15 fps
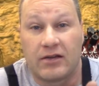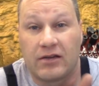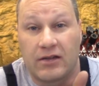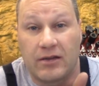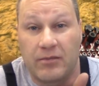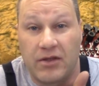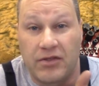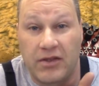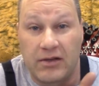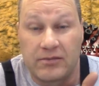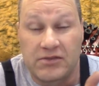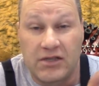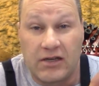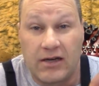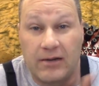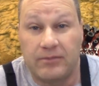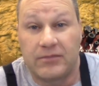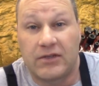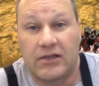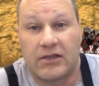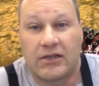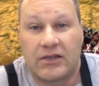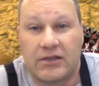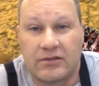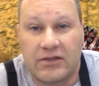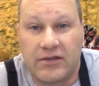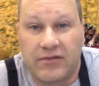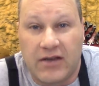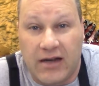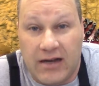Give me a thumbs up,
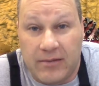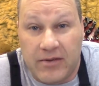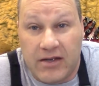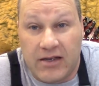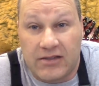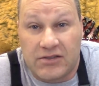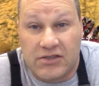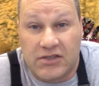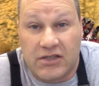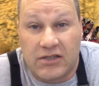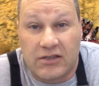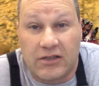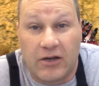leave comments.